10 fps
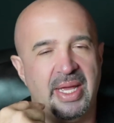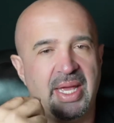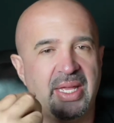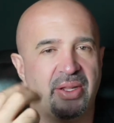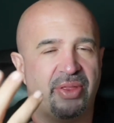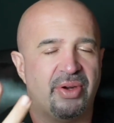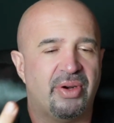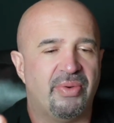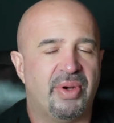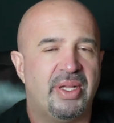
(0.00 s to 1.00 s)
And the
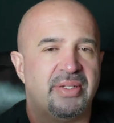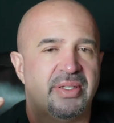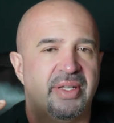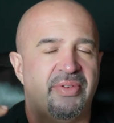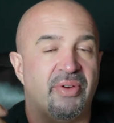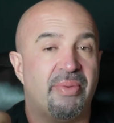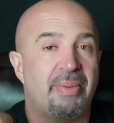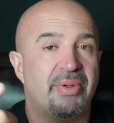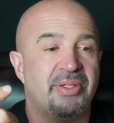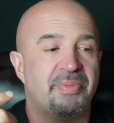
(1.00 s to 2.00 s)
third was, if you
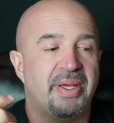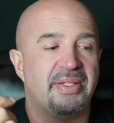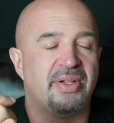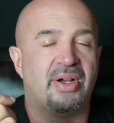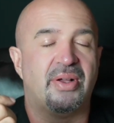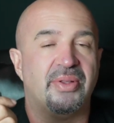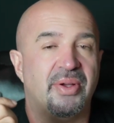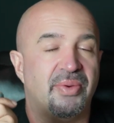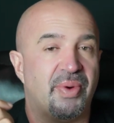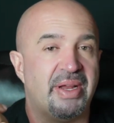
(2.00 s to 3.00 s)
remember this place called
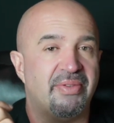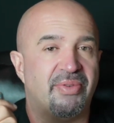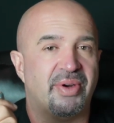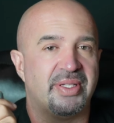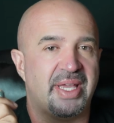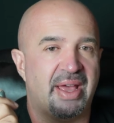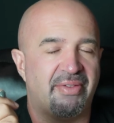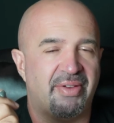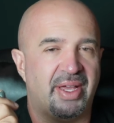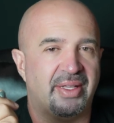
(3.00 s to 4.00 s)
Rainforest
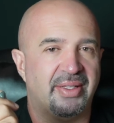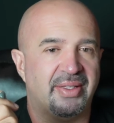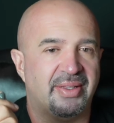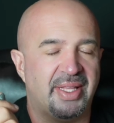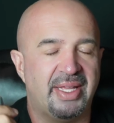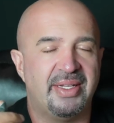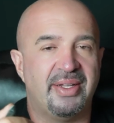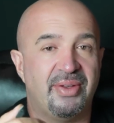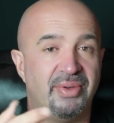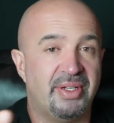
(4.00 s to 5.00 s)
Cafe, they
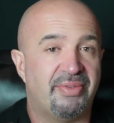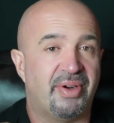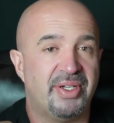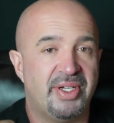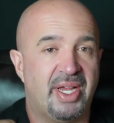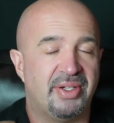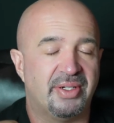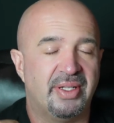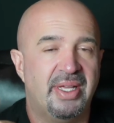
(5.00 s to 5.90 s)
did through differentiation.